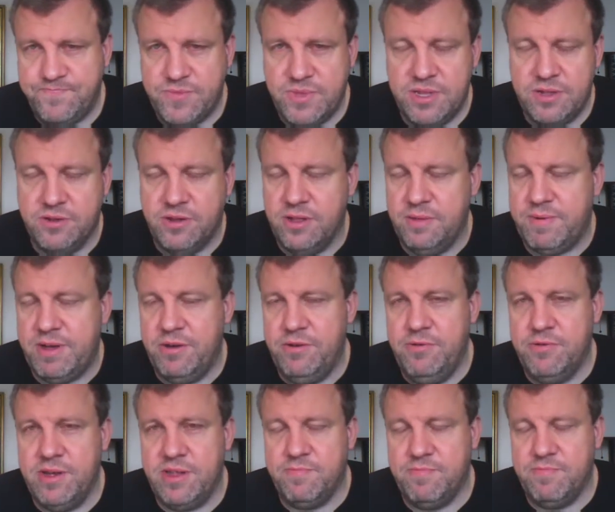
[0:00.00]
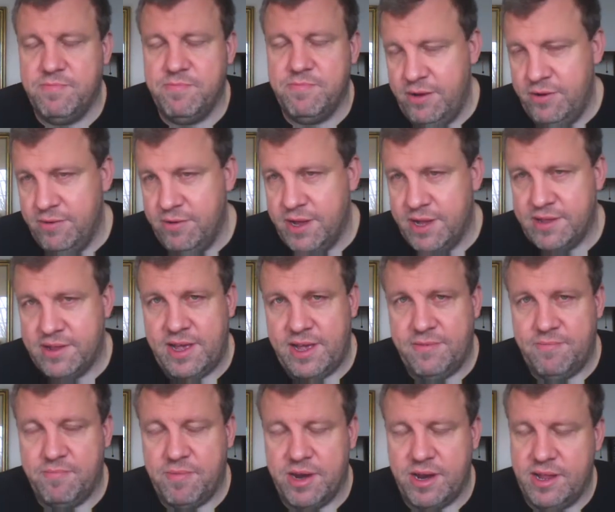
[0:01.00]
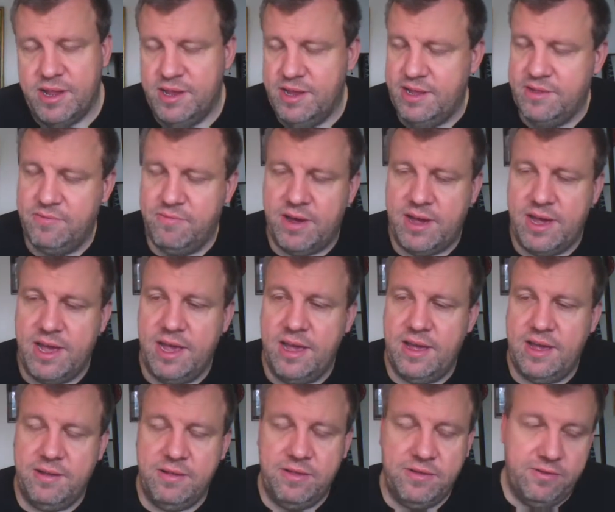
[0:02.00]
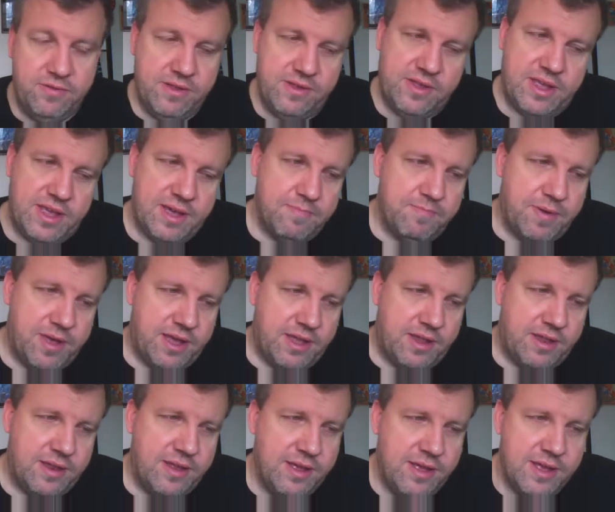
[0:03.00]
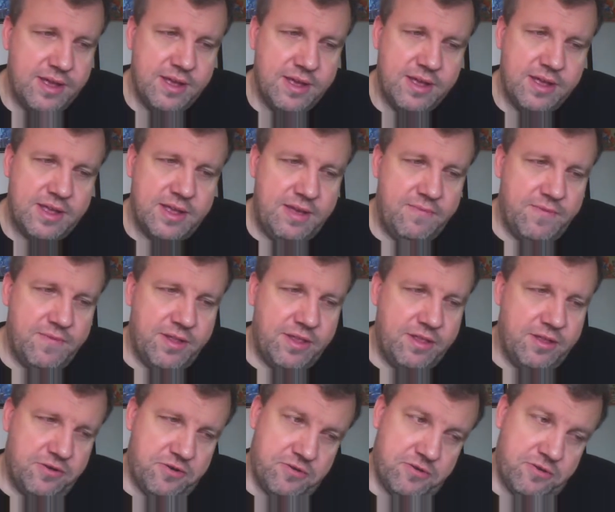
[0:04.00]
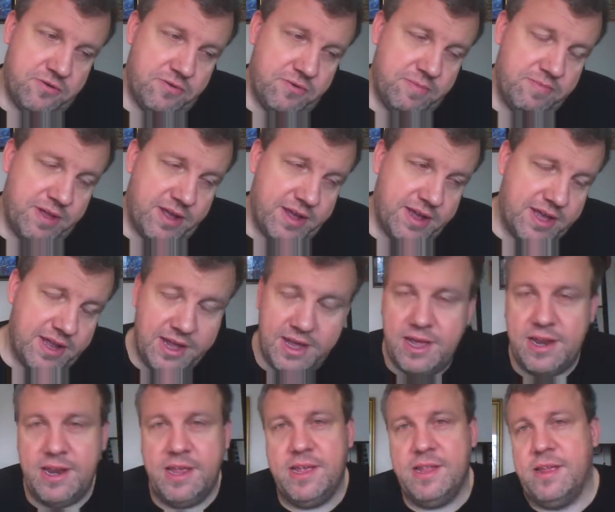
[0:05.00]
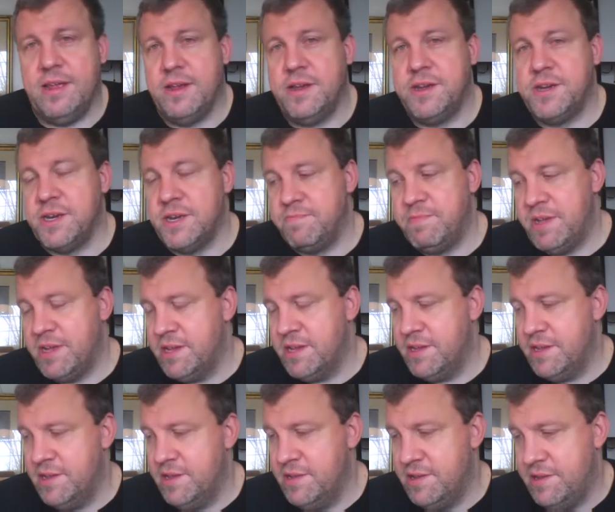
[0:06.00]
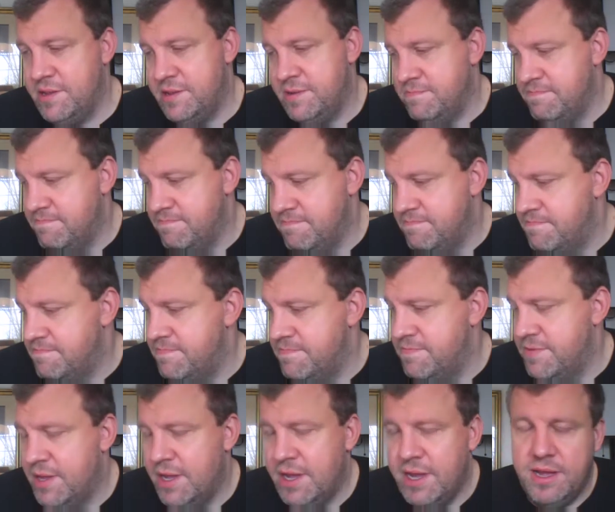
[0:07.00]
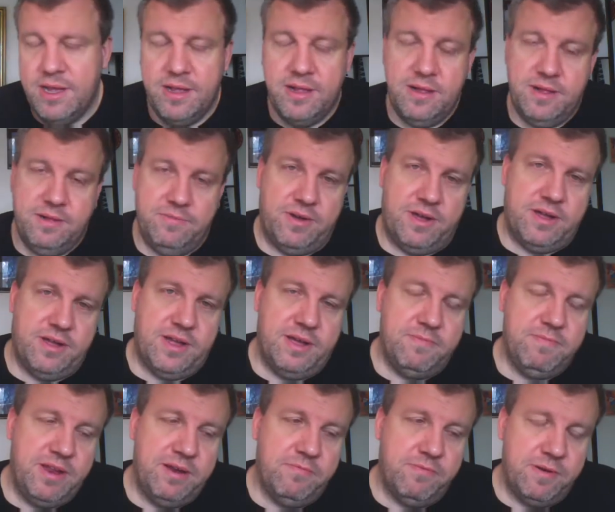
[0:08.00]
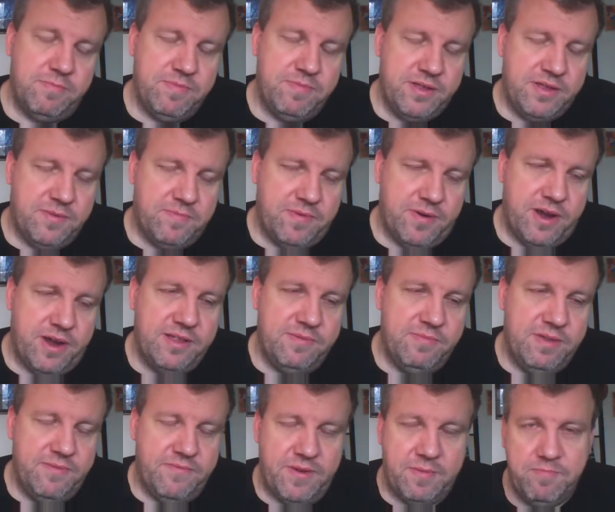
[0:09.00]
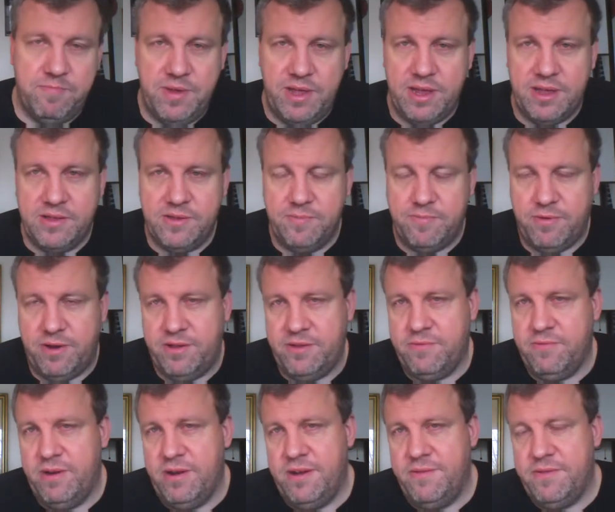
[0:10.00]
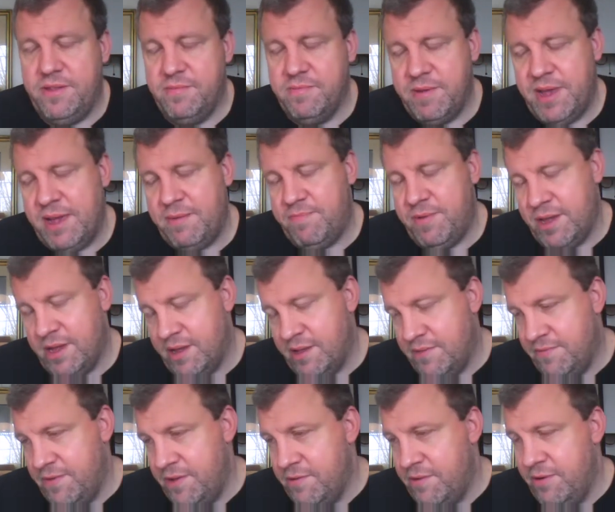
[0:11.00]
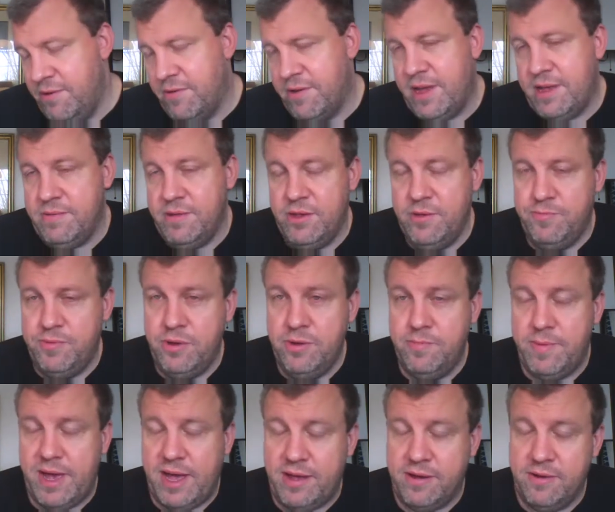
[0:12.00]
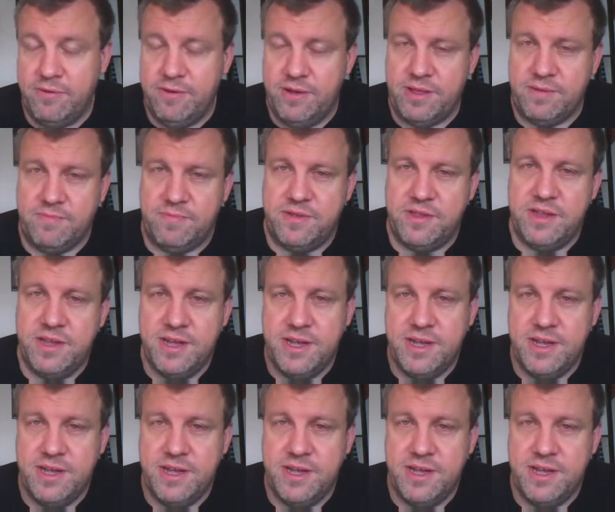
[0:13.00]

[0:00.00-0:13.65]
It's all about who has money and who doesn't have money, and that's why I do this campaign, even though I'm not getting any attention, because, well, I mean, it wouldn't surprise me if I'm being suppressed right off the bat because of YouTube algorithms.